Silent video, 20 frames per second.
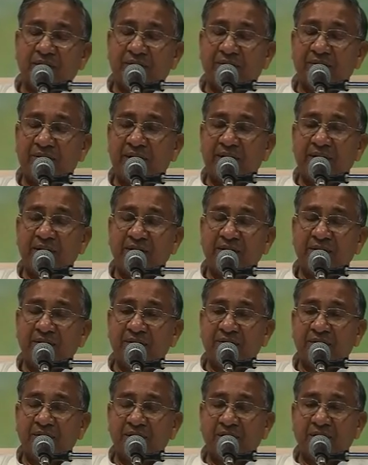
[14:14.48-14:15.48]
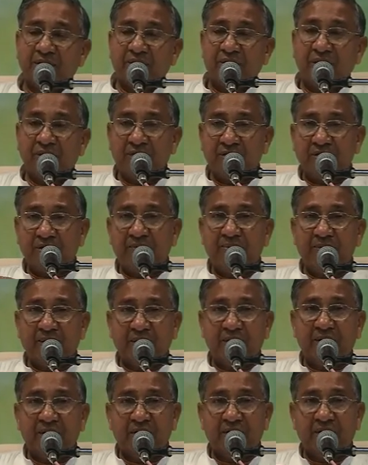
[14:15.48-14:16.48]
that uh, in the
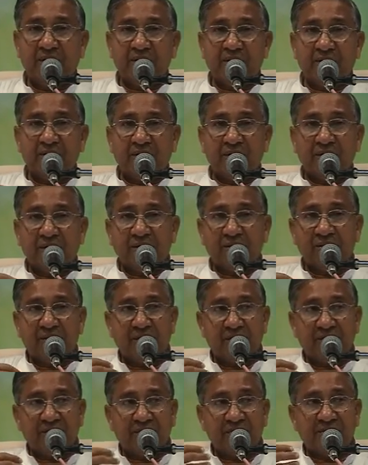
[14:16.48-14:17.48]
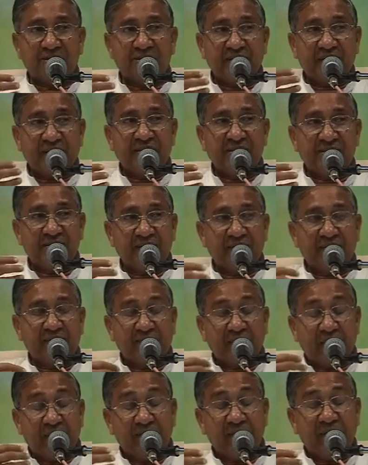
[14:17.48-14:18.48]
beginning there were signs that
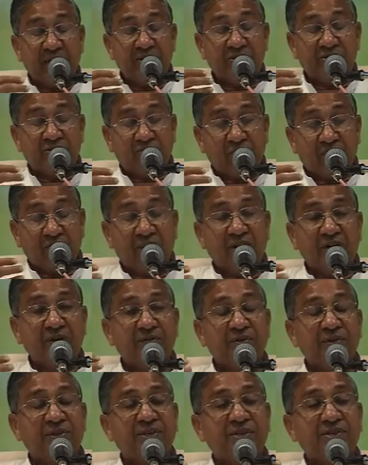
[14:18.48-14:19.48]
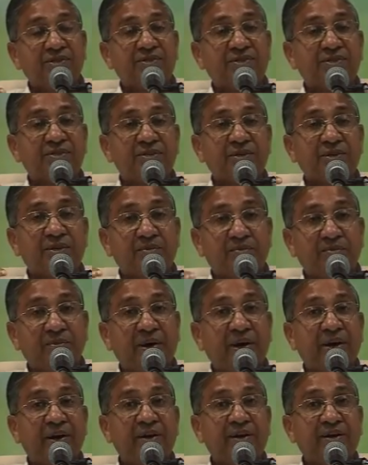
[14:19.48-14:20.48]
Baba is talking with his
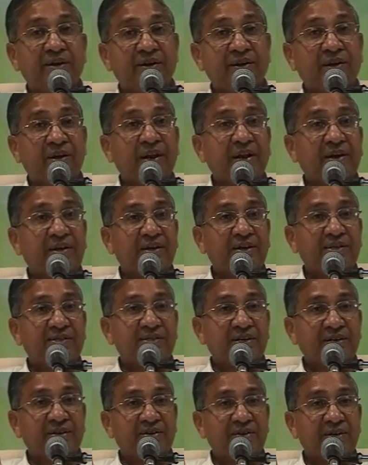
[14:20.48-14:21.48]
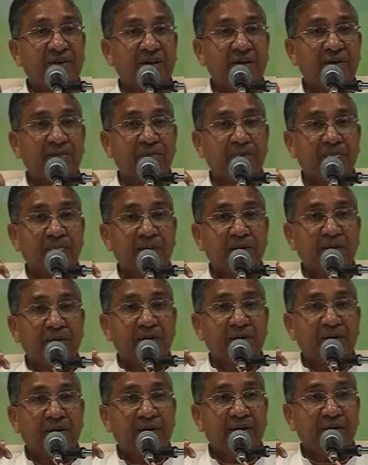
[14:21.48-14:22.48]
mind, intellect, etc.
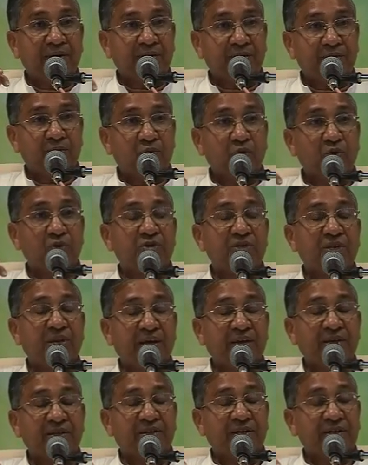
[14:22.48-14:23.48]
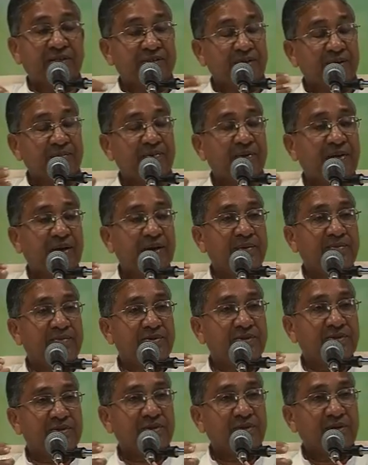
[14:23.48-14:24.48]
And it looks like that
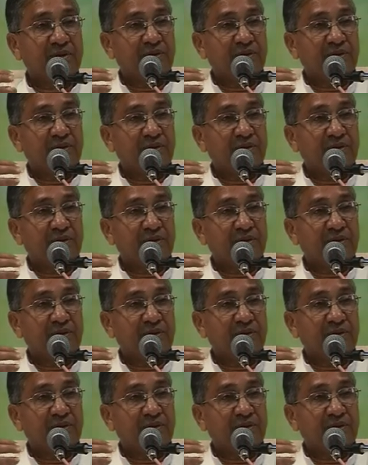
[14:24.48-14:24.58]
sometimes